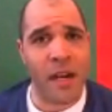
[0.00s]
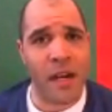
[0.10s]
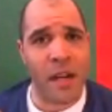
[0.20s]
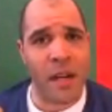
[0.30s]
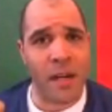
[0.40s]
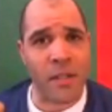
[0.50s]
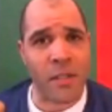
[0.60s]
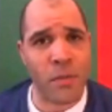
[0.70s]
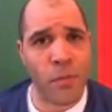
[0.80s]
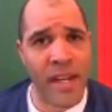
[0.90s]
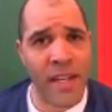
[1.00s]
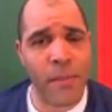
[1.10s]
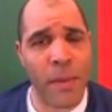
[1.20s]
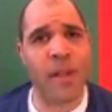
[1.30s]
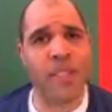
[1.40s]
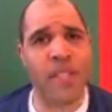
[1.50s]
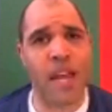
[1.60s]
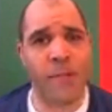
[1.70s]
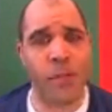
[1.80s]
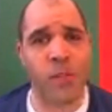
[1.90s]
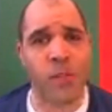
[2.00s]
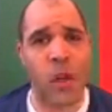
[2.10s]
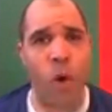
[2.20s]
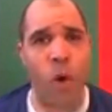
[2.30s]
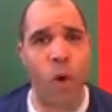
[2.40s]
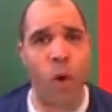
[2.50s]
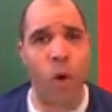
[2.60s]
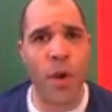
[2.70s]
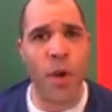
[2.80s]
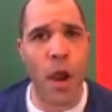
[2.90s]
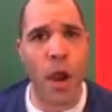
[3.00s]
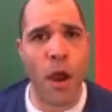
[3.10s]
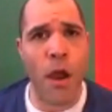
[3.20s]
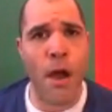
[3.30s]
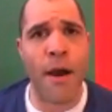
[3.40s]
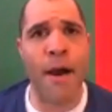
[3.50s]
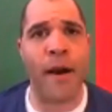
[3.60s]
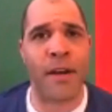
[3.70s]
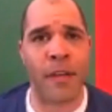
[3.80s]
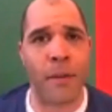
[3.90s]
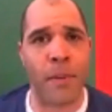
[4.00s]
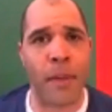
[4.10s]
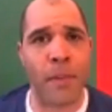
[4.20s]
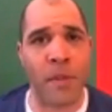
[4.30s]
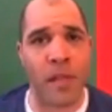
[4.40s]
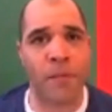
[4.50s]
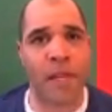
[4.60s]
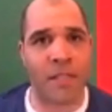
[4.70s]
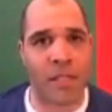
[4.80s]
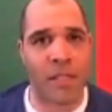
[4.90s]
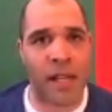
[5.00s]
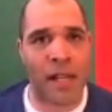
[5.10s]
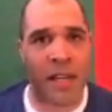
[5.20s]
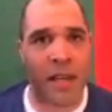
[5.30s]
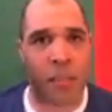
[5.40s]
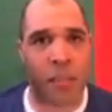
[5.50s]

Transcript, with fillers: uh, Randy Macho Man Savage used to go, "Oh yeah," and people loved it, just like a,